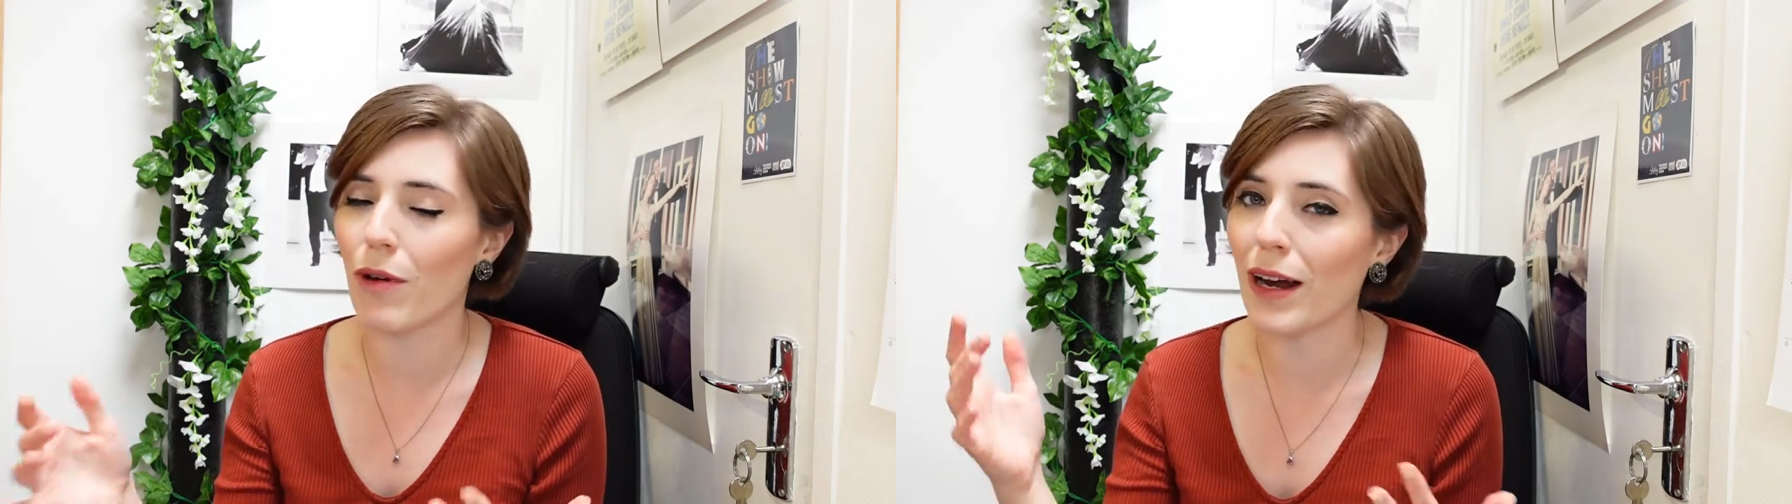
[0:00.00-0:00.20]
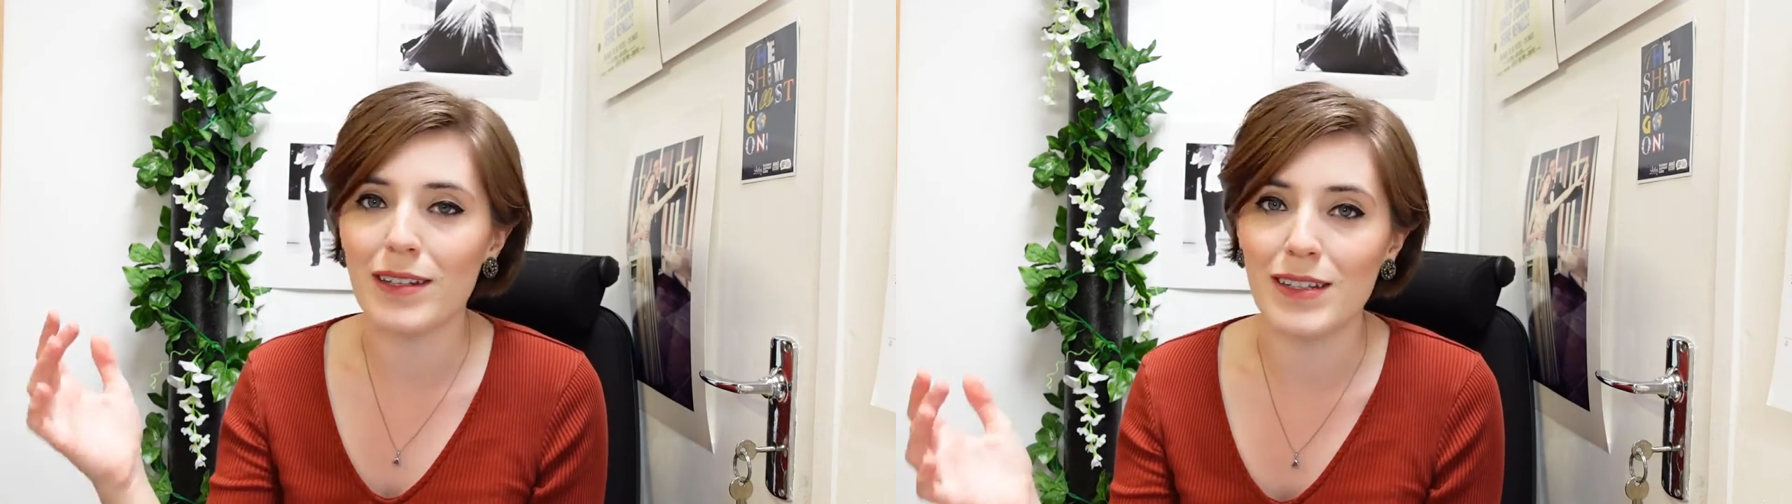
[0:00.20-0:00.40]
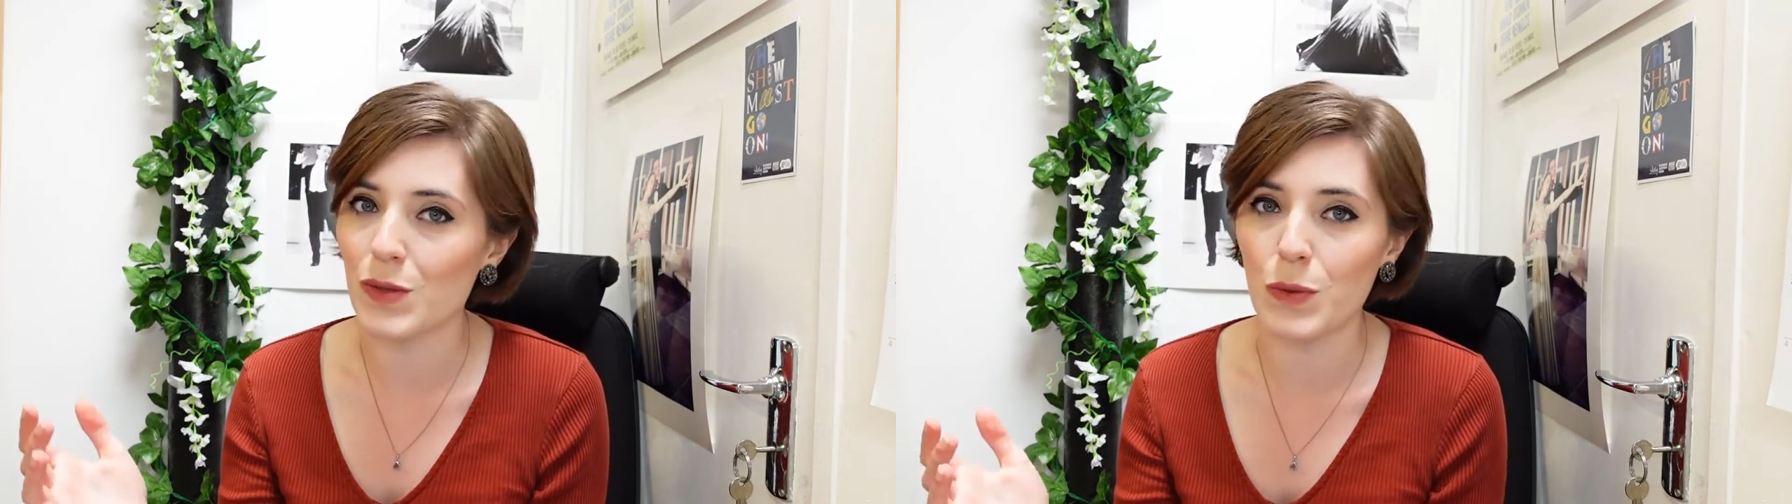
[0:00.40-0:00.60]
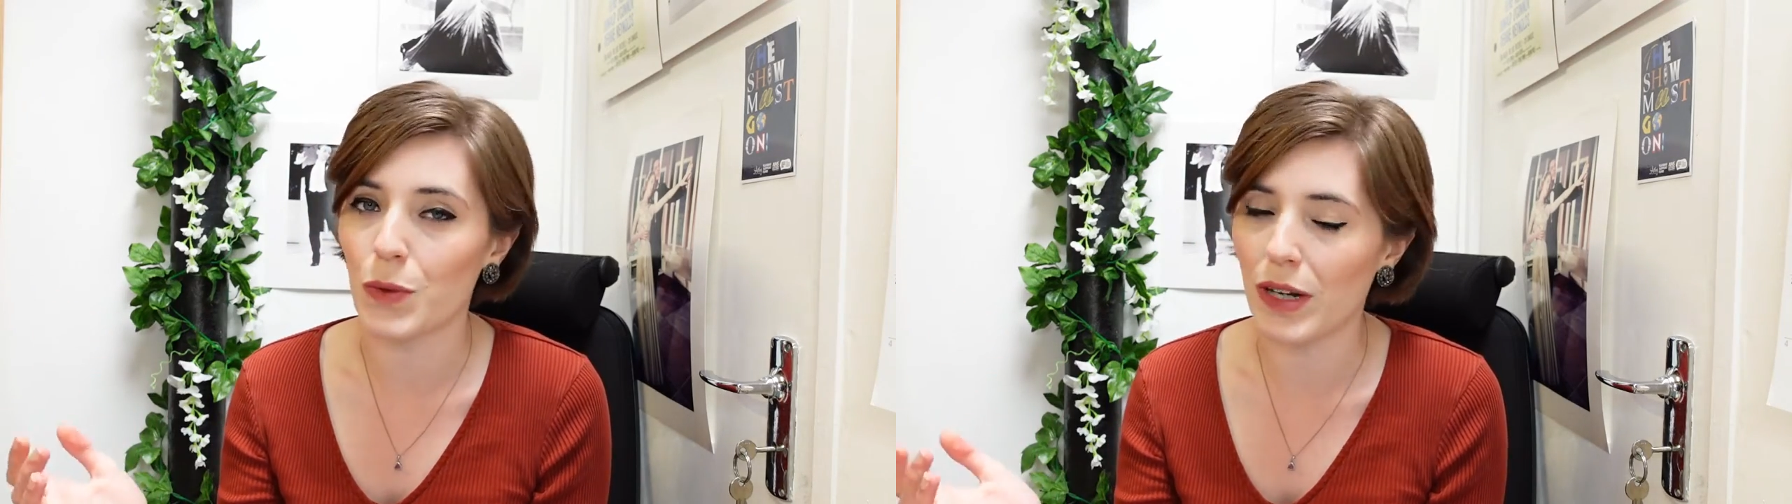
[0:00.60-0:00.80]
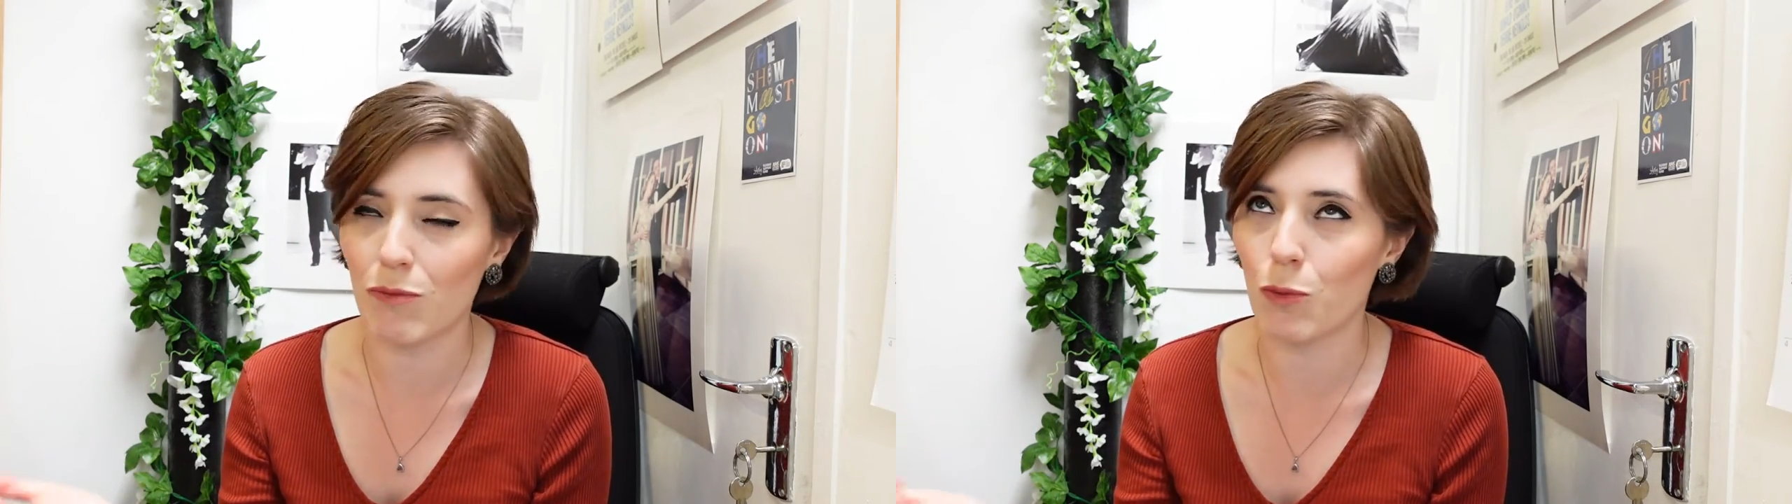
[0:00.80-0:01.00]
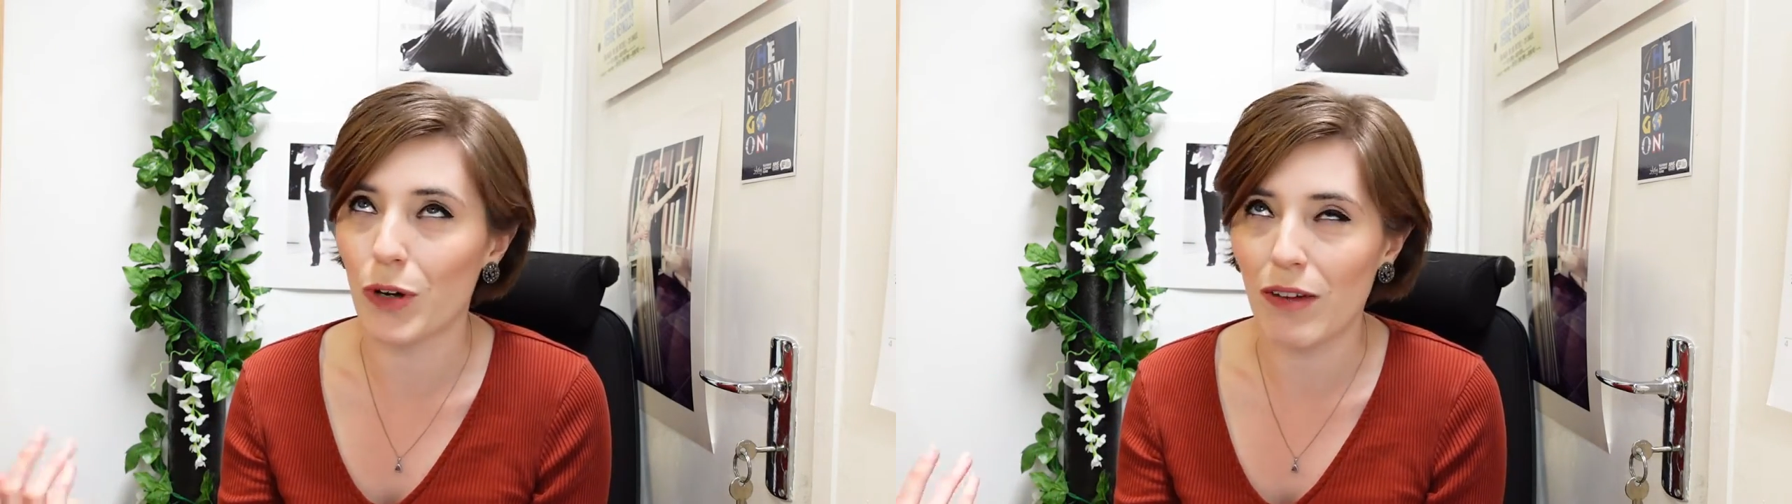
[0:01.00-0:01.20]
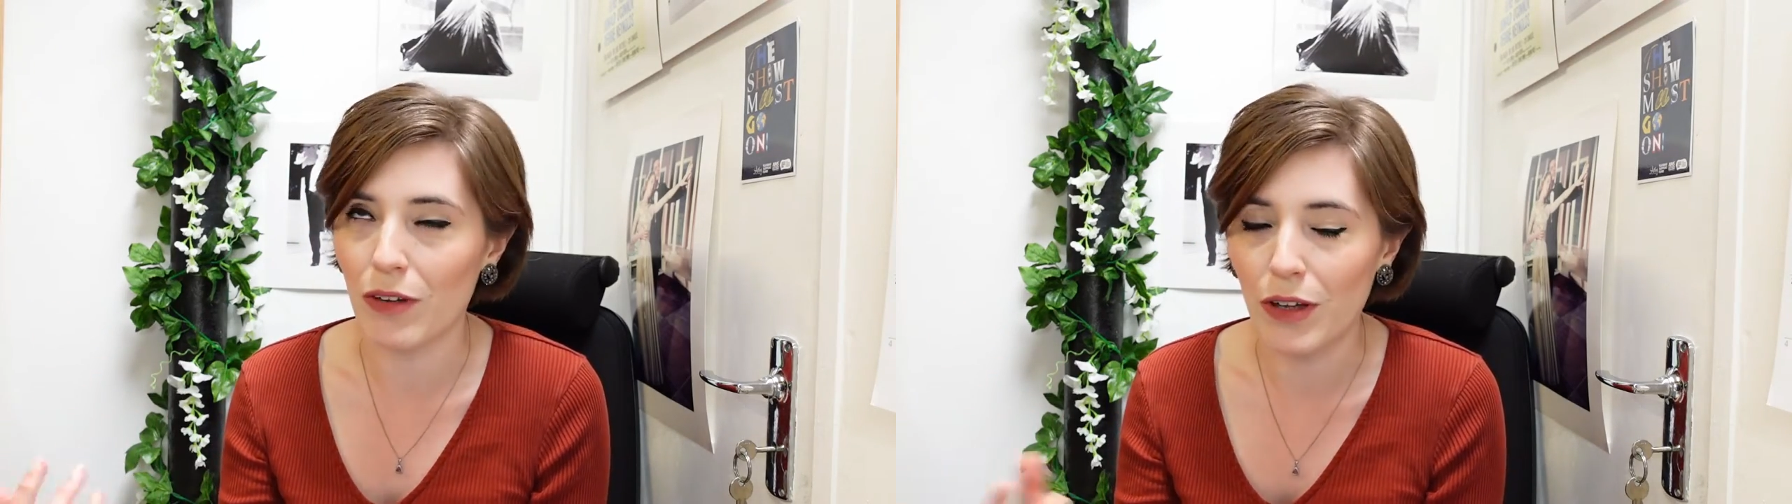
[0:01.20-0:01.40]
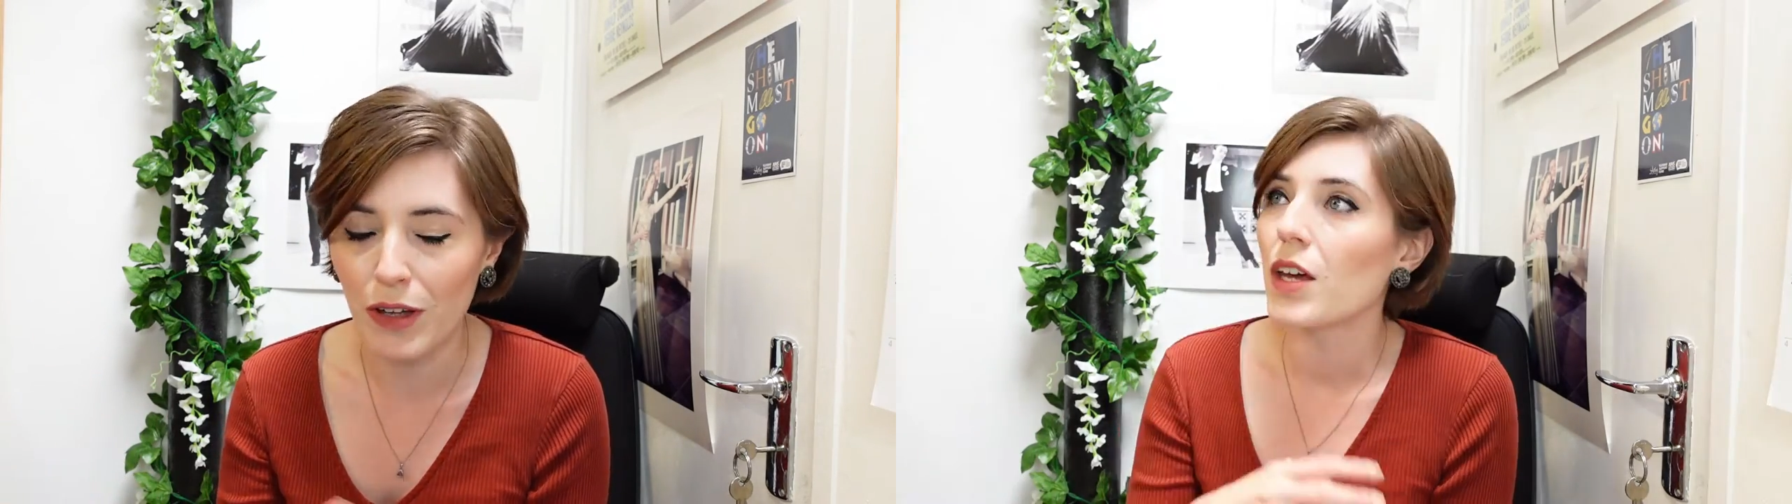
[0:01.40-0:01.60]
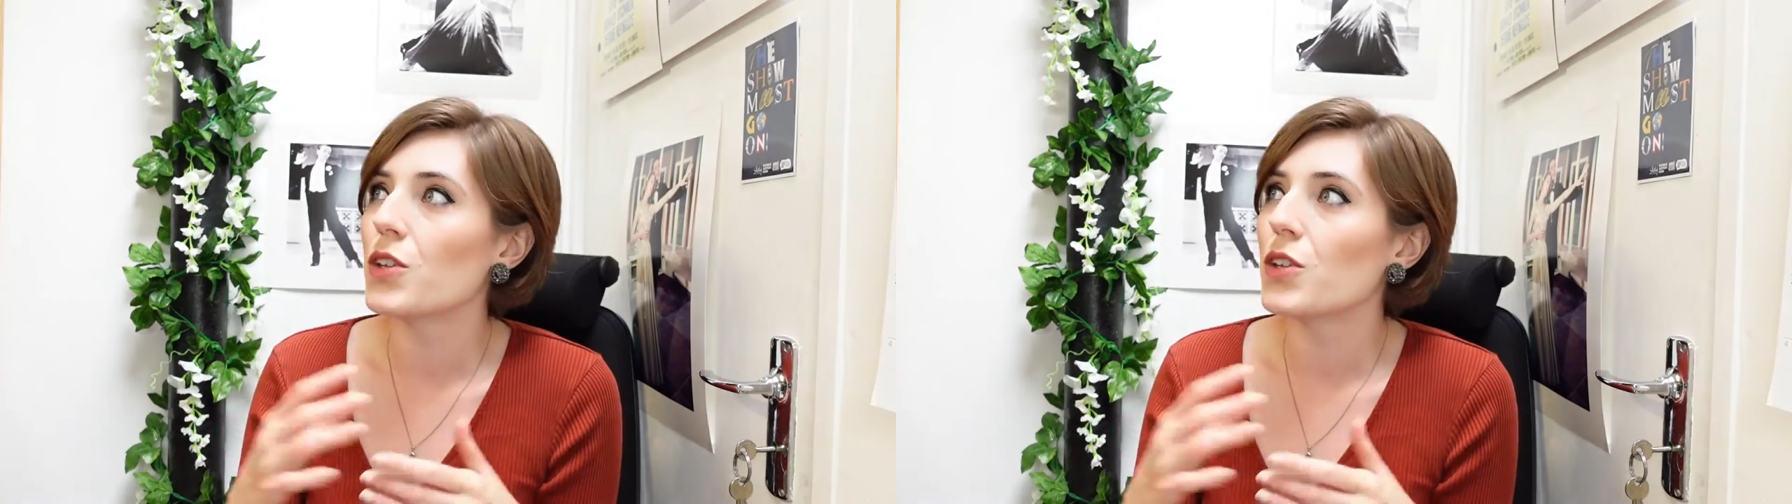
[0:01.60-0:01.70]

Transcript: practice or whatever.